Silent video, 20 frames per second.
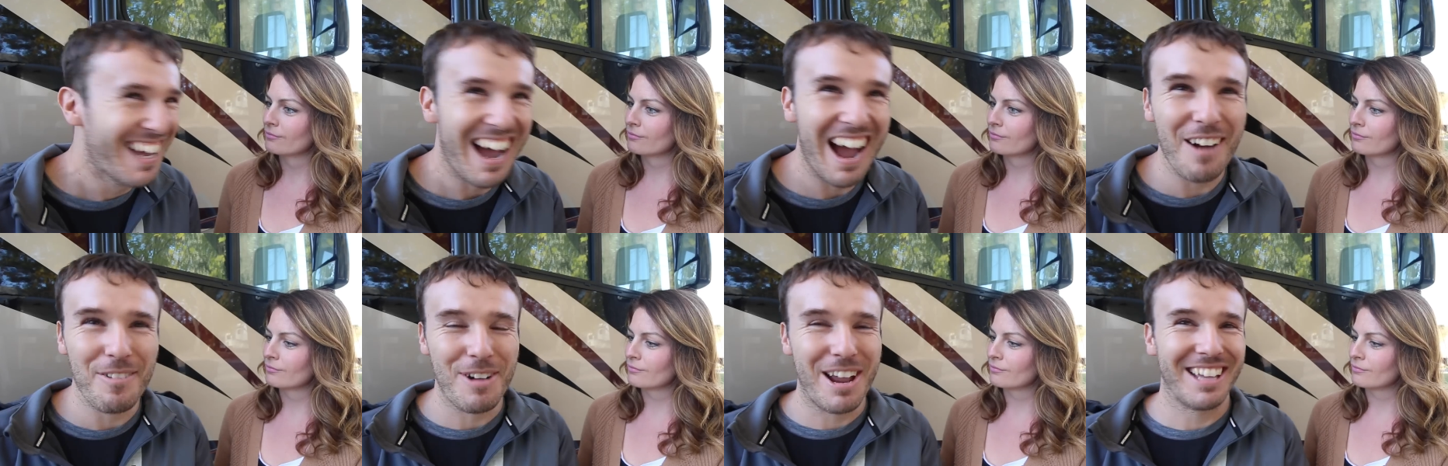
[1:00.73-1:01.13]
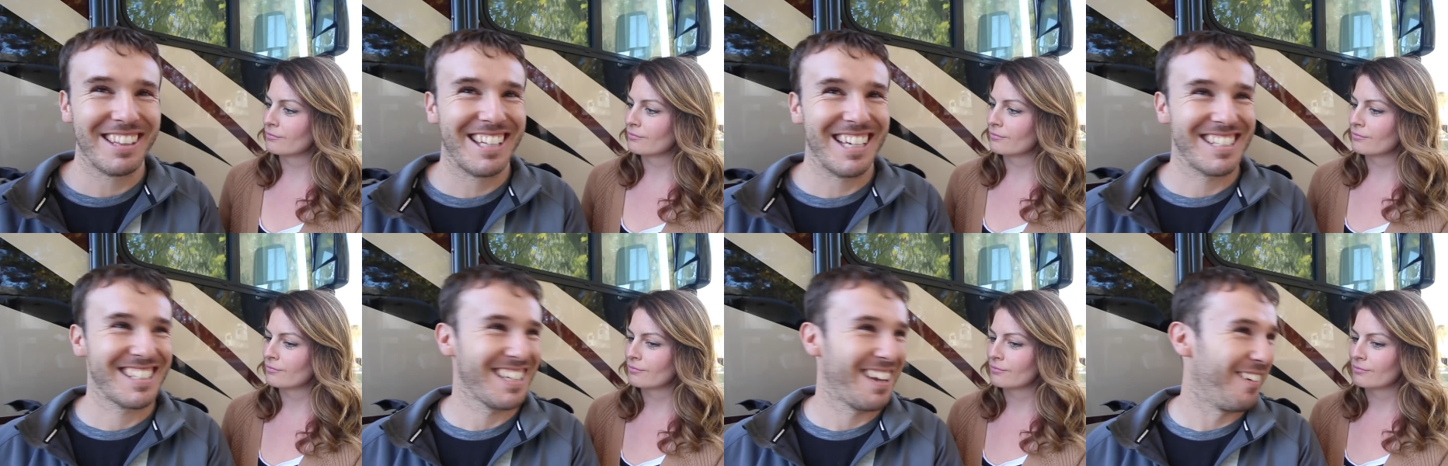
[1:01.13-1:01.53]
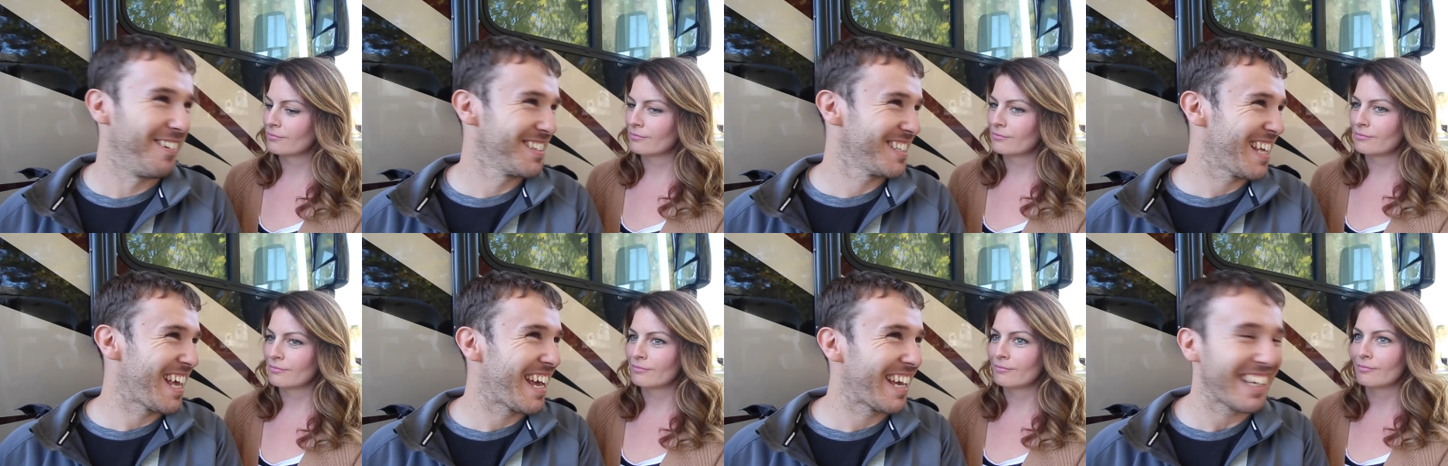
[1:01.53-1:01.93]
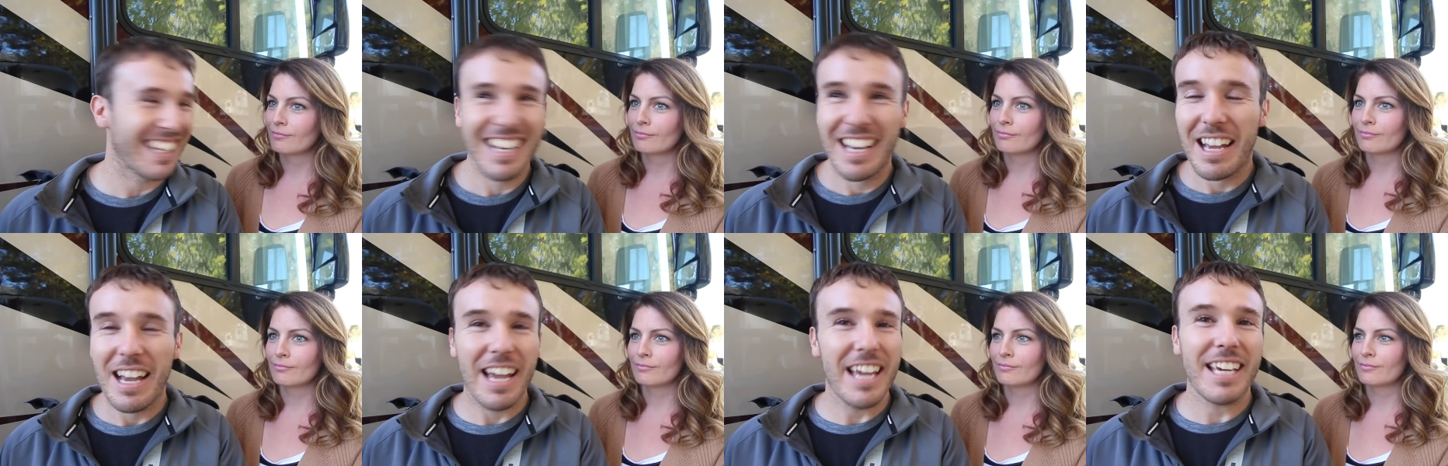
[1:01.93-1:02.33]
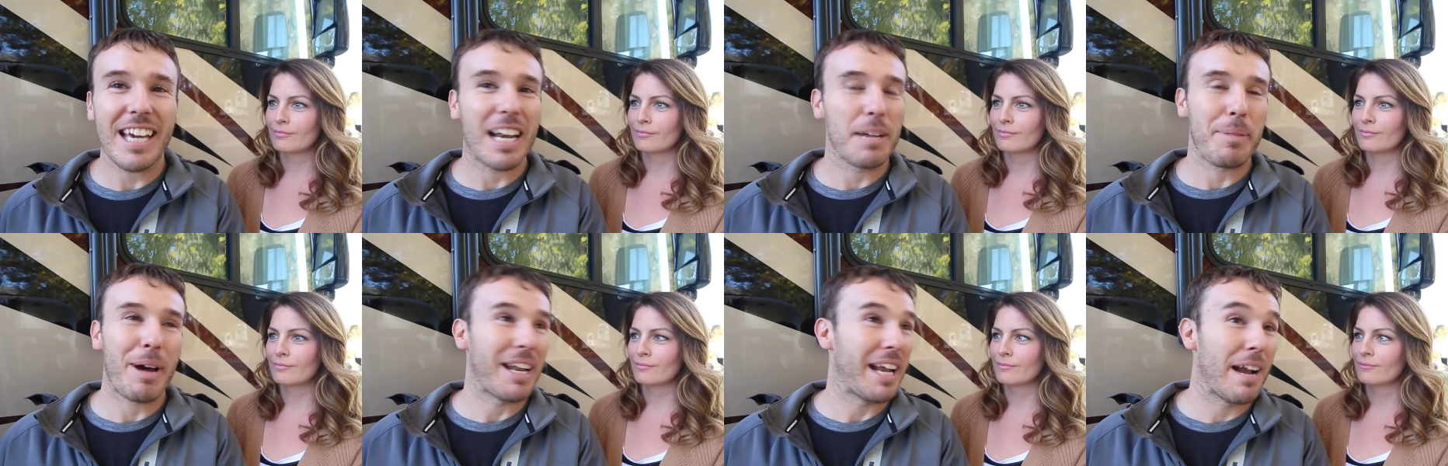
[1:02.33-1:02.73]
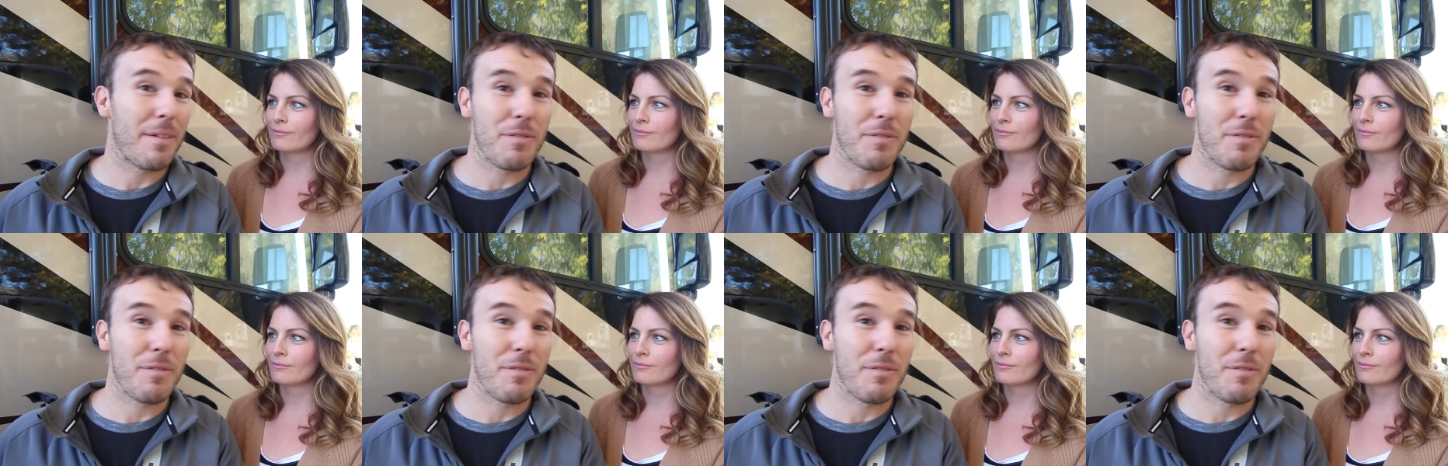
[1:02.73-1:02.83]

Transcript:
Speaker 1: I read this and I was like, he got about